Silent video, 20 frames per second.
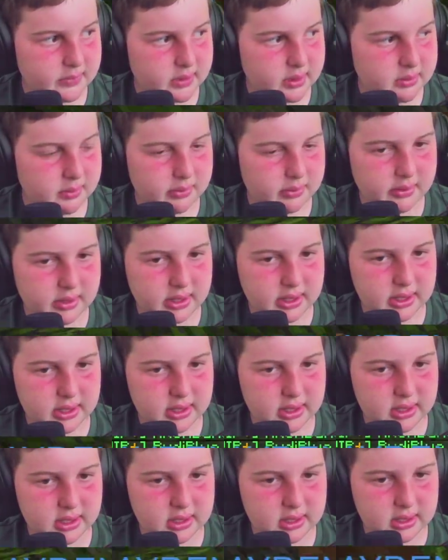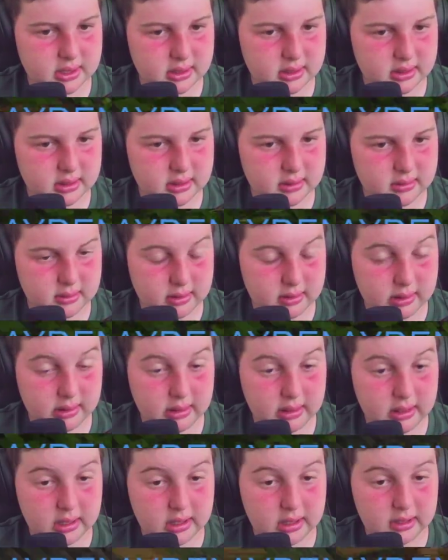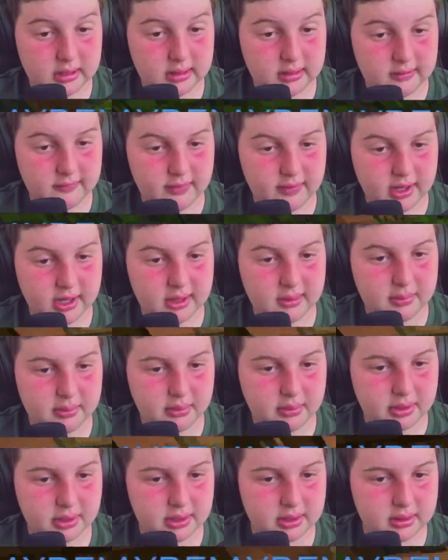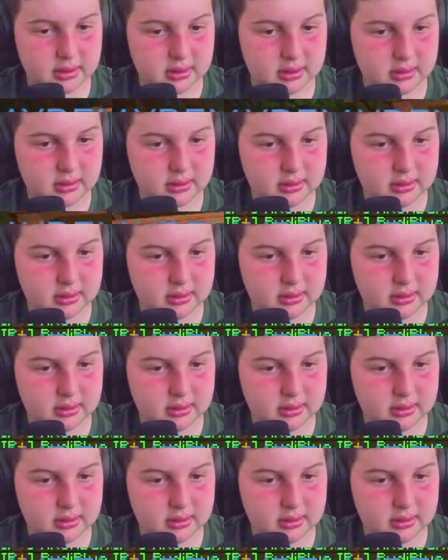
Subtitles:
Bring this is very important,